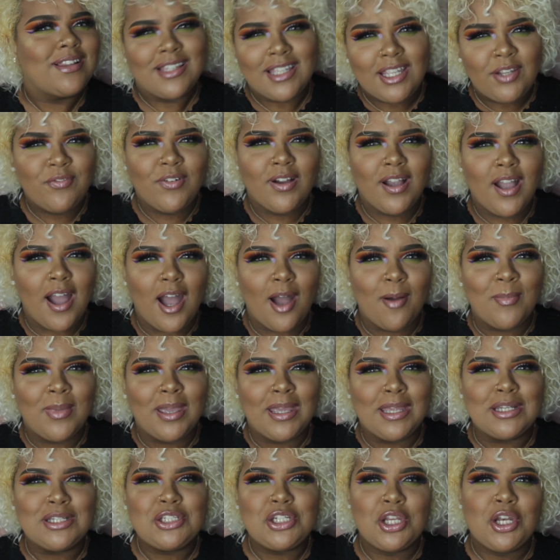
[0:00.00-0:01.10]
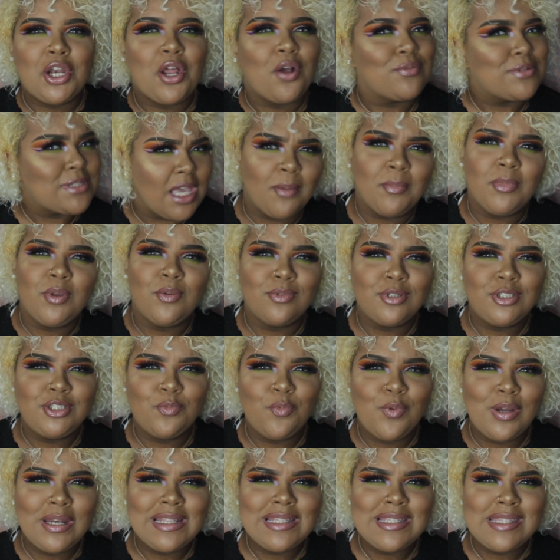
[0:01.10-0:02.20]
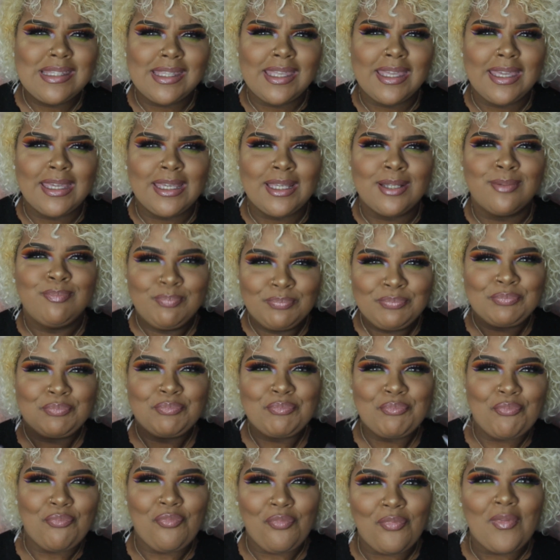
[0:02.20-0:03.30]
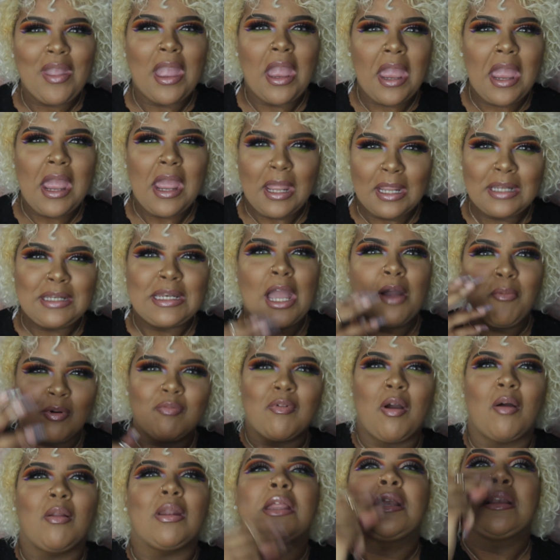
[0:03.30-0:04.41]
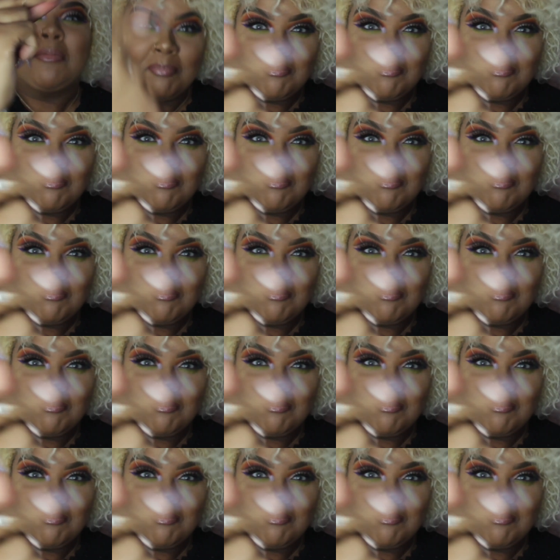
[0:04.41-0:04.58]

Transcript: leave a comment, you know, tell me what you want to see. And now we're rolling.